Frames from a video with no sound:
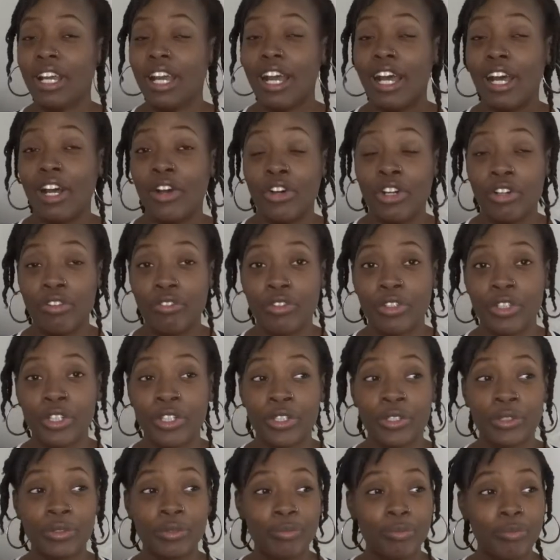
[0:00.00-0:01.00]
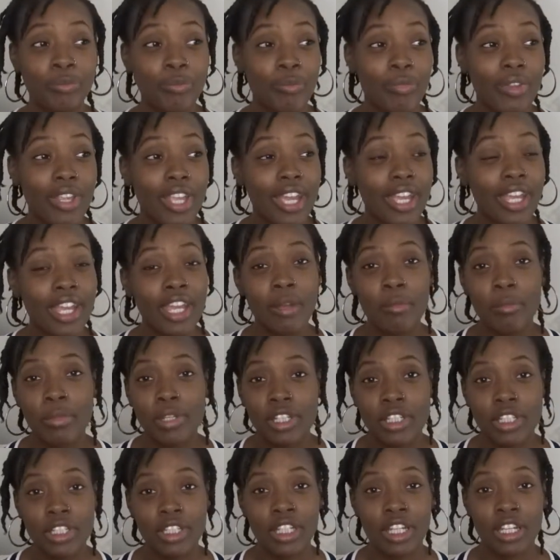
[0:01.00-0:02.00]
However, I can't be
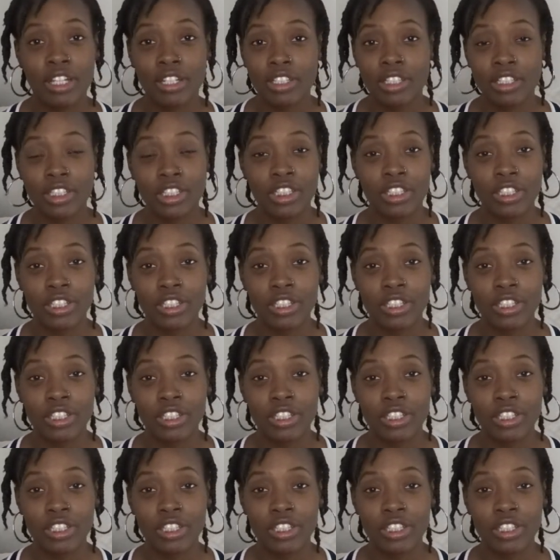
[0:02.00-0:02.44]
in denial any